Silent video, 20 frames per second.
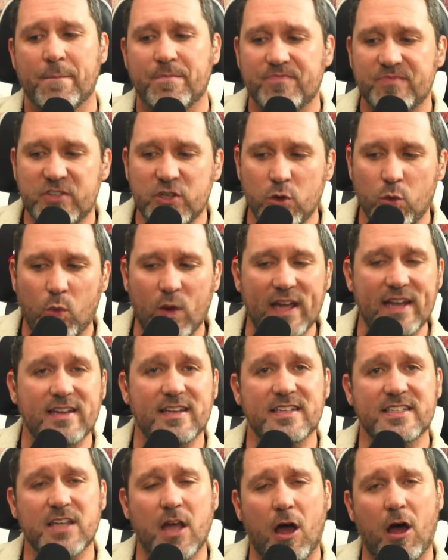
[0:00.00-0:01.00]
to
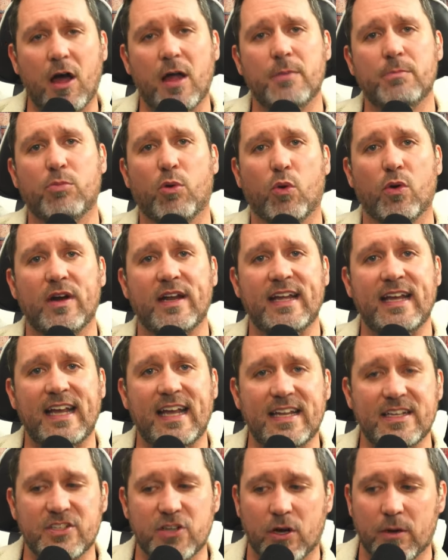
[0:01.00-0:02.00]
witness onboarding
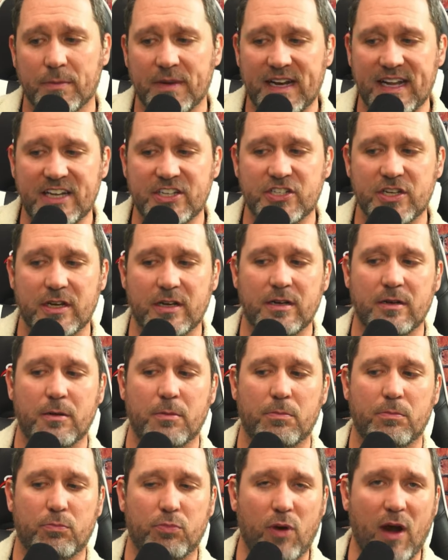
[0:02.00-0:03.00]
and termination
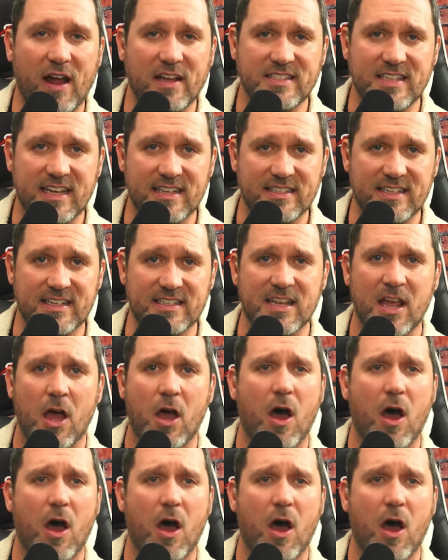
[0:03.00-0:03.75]
processes,